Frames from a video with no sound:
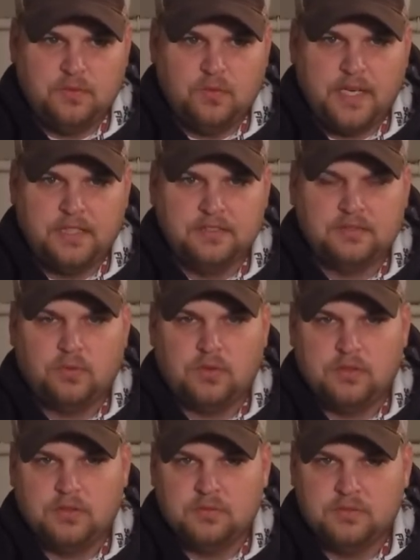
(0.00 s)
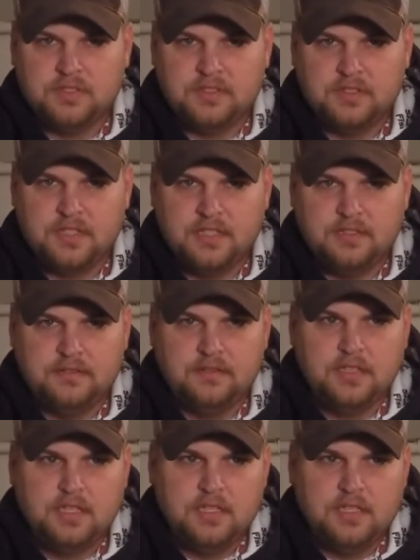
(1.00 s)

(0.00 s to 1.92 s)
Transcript: weightless worms and